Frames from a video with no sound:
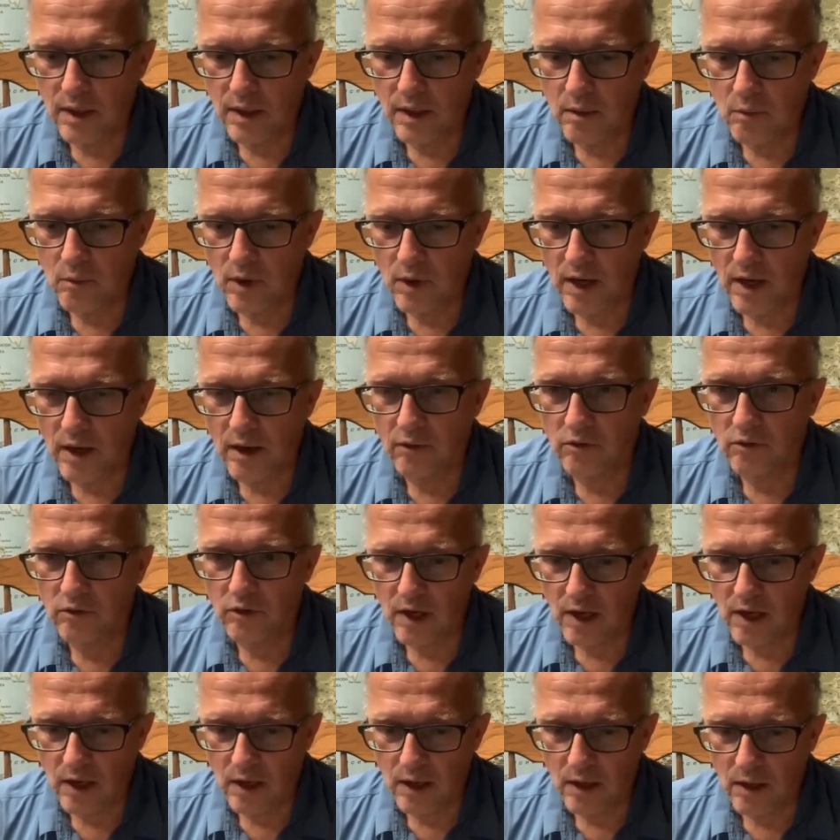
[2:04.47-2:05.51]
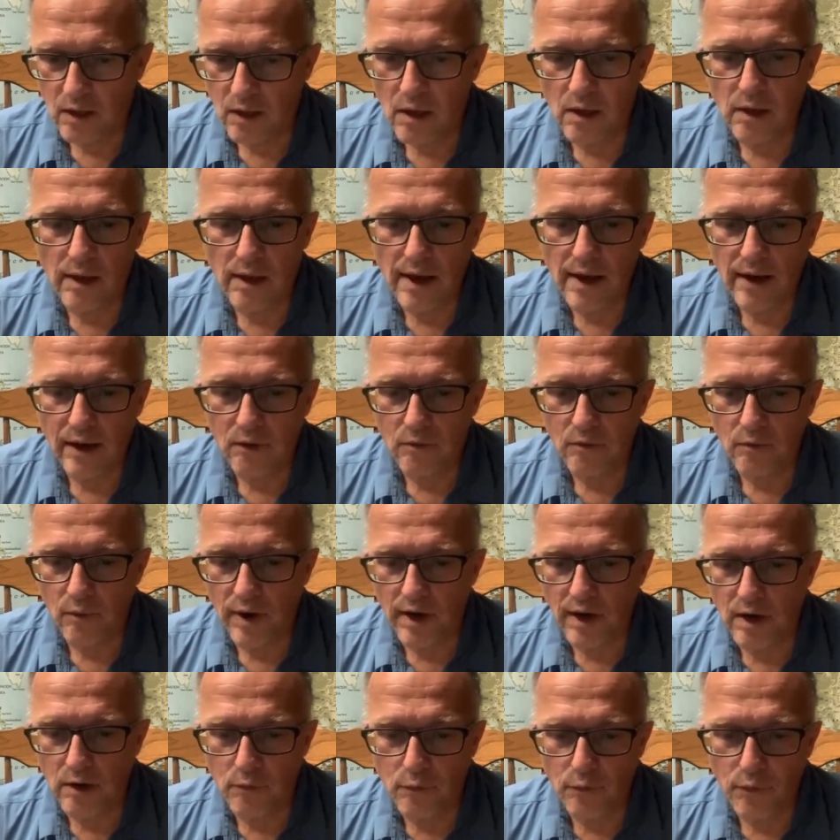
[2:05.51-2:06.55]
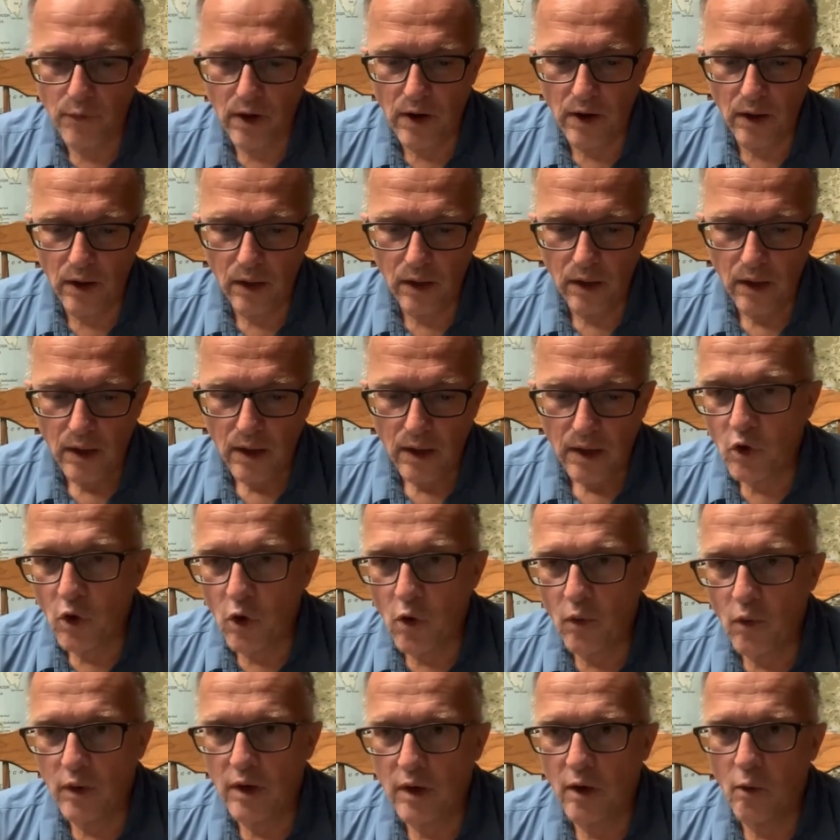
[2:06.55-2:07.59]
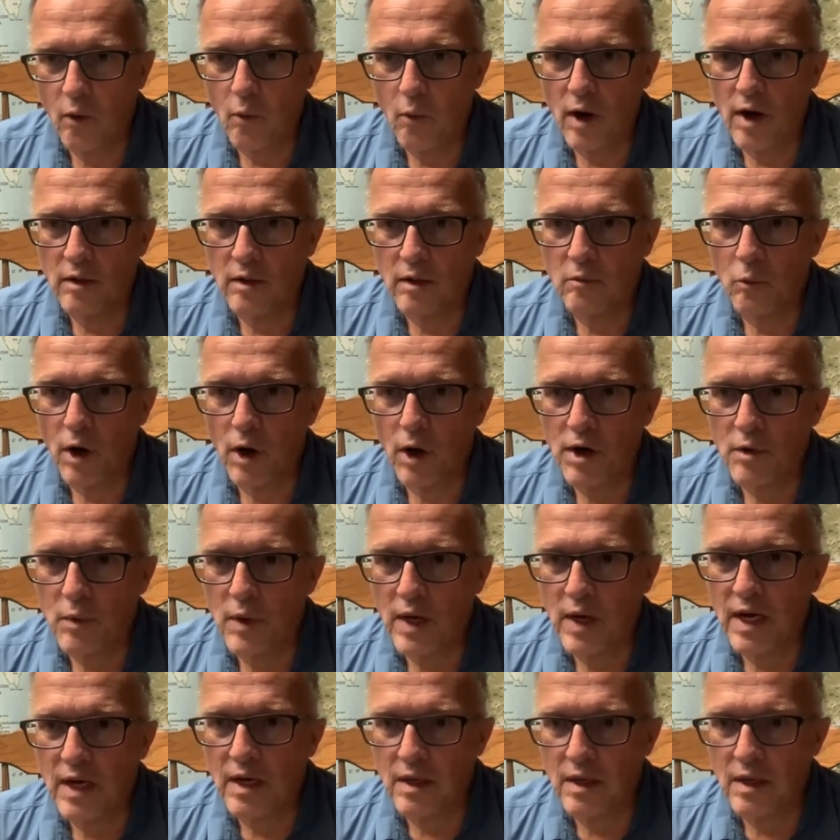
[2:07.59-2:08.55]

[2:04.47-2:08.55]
heat waves and lack of rainfall. So, you know, what, what are we